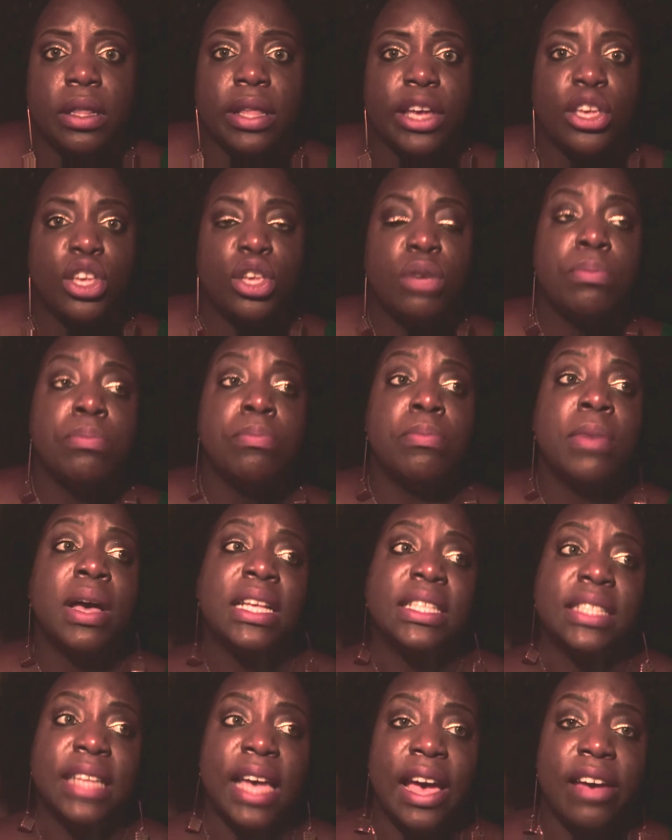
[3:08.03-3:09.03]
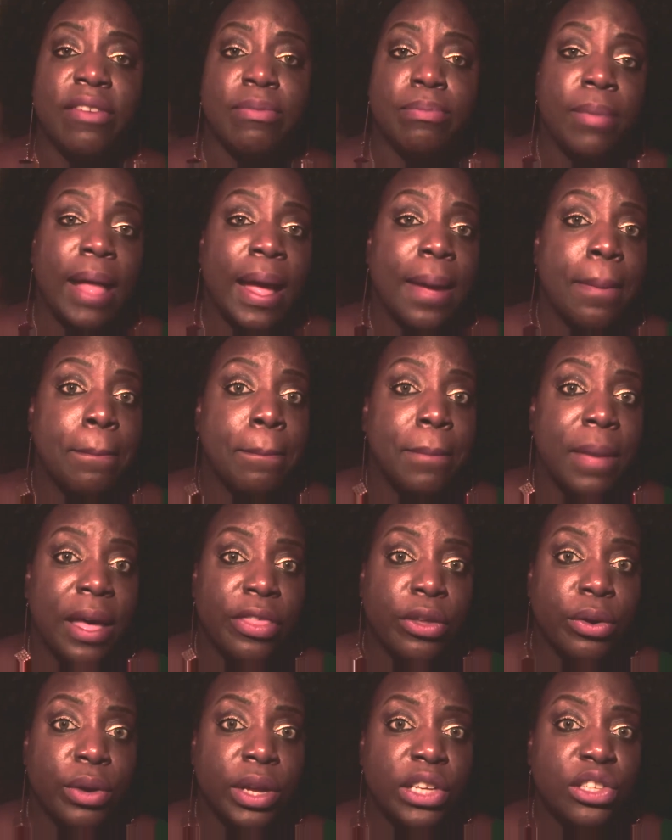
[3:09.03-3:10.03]
Like, you must have like
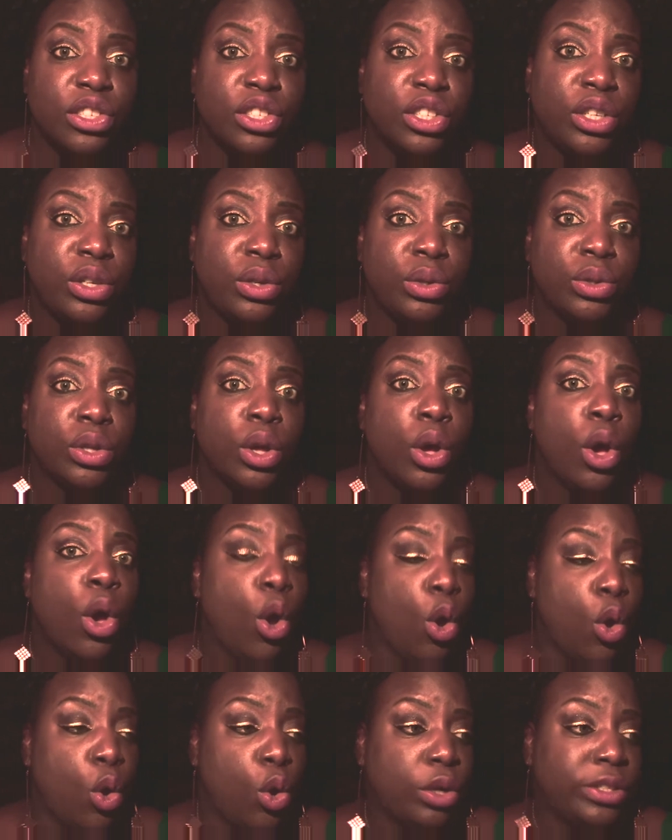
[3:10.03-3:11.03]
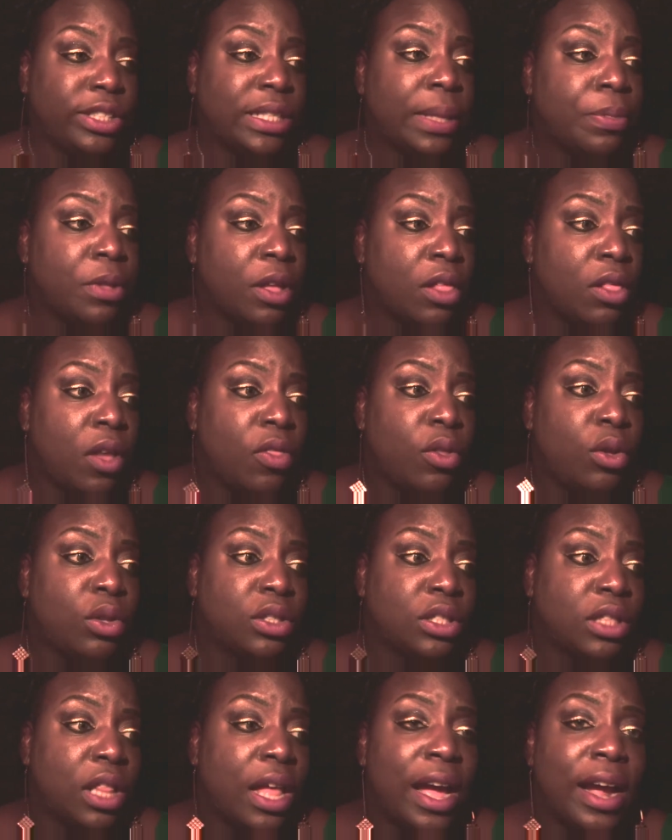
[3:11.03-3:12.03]
mother issues or something along
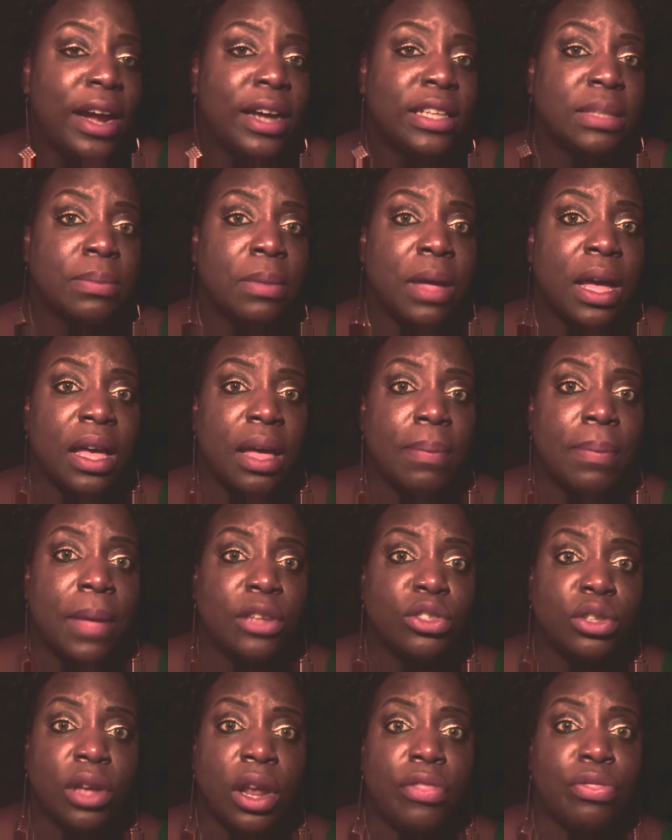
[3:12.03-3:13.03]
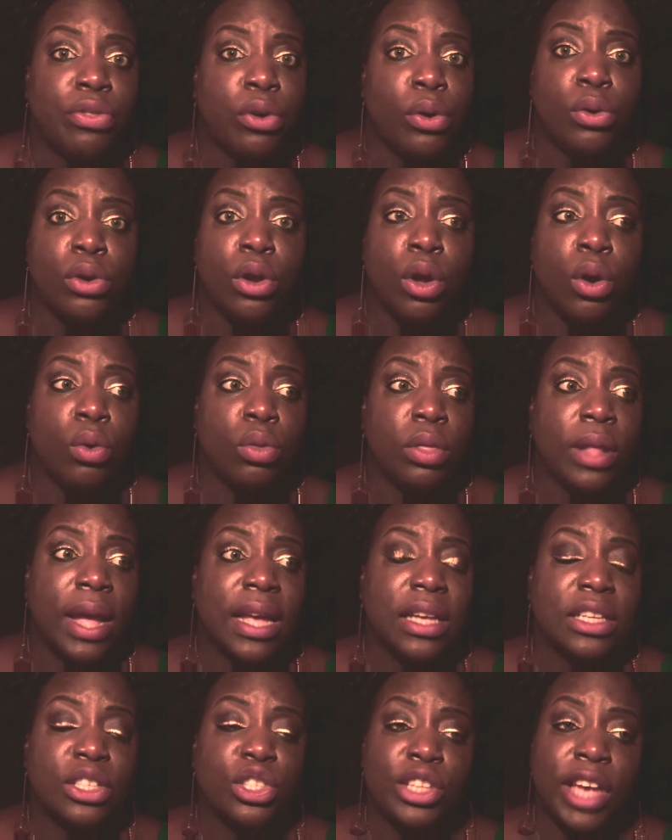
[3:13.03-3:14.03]
those lines. I'm not trying to throw no
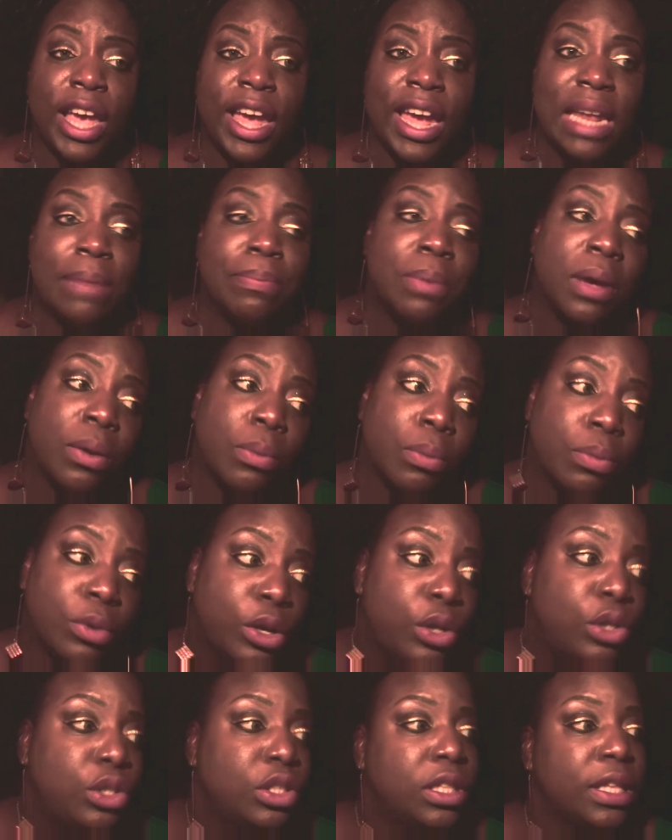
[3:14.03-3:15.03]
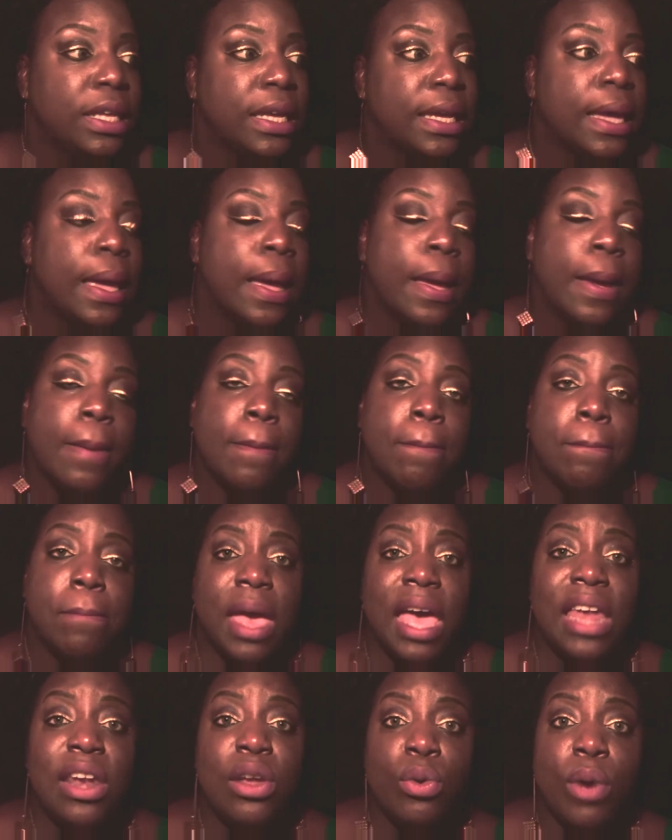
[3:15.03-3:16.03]
like shade, but usually
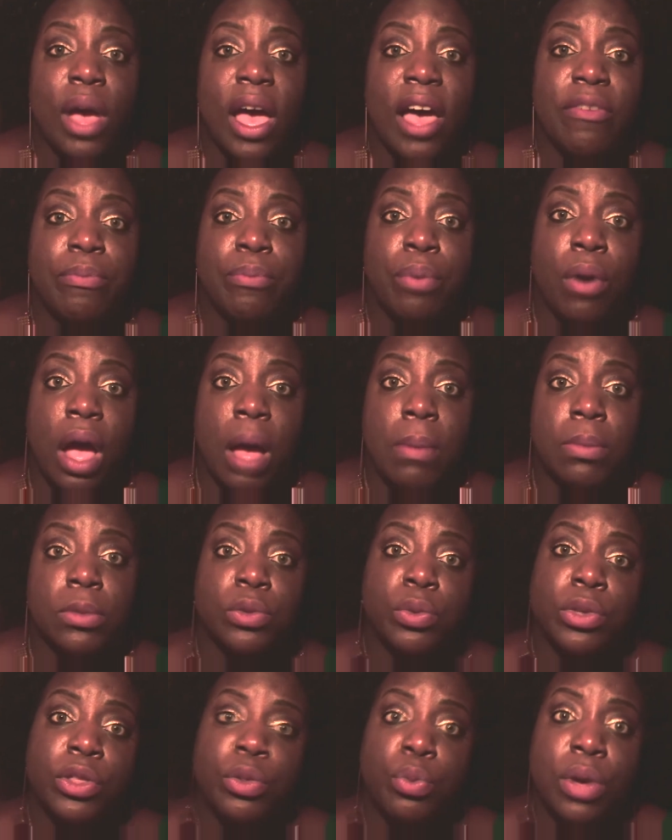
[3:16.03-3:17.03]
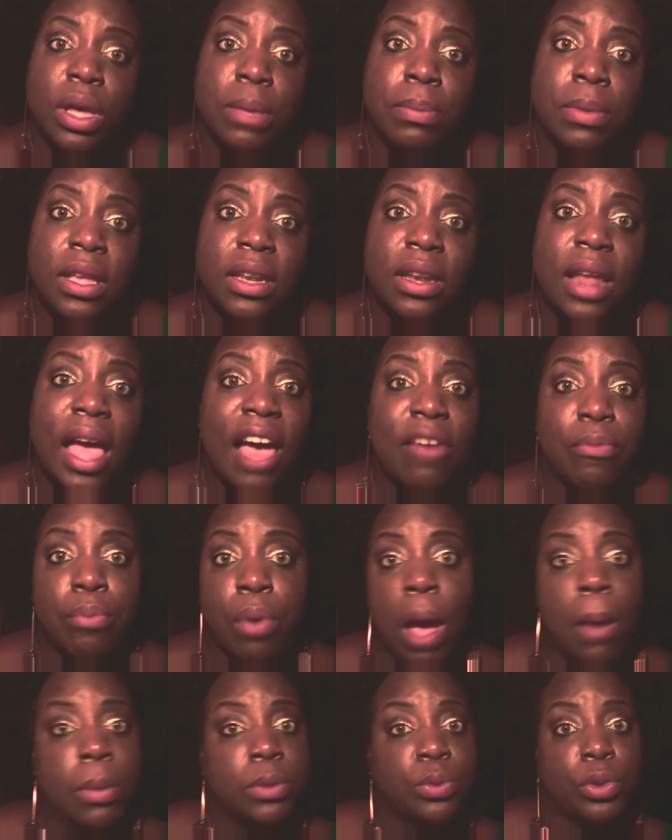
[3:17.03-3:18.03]
men who have problems with women have
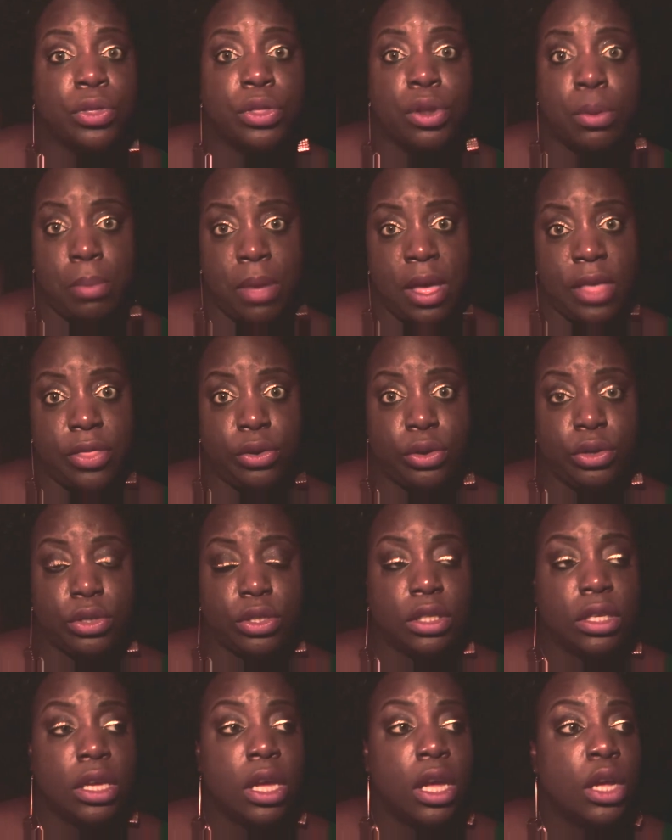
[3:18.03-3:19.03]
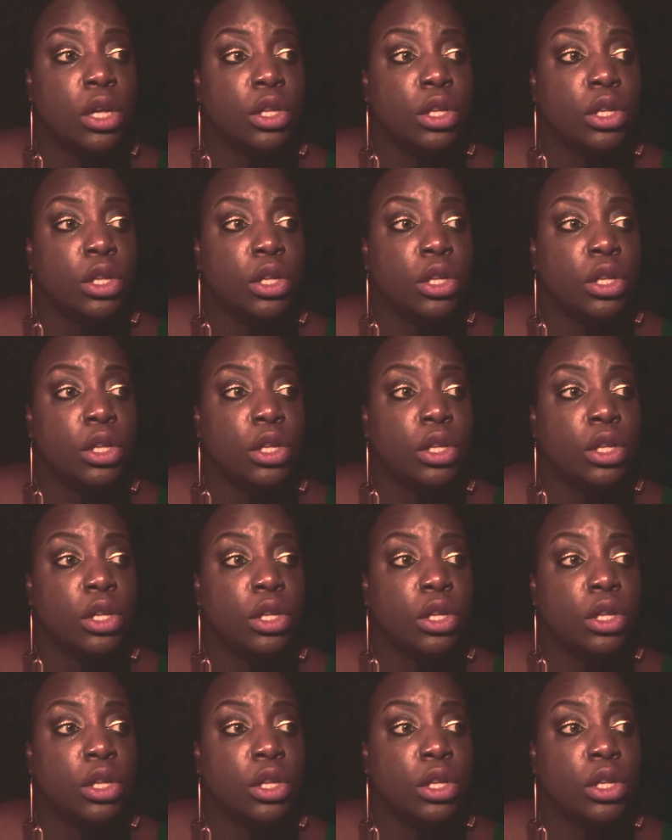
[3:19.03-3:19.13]
problems with their mothers.